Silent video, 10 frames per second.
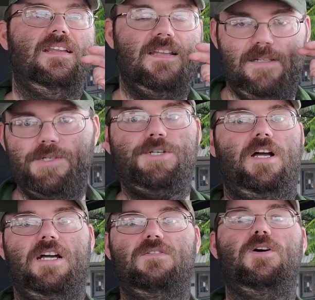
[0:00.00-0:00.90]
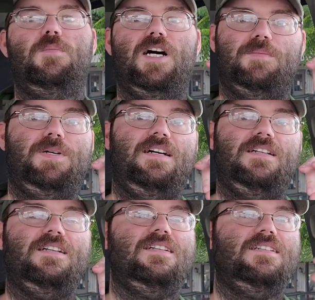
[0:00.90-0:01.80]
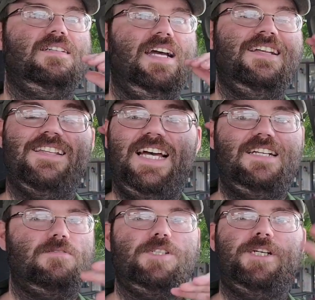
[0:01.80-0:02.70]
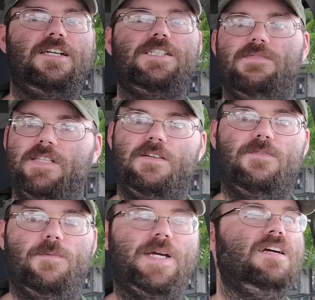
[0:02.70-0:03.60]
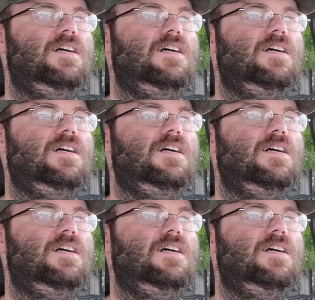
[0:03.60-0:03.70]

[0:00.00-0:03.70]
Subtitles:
the giant robot pilot, and that changed everything for me.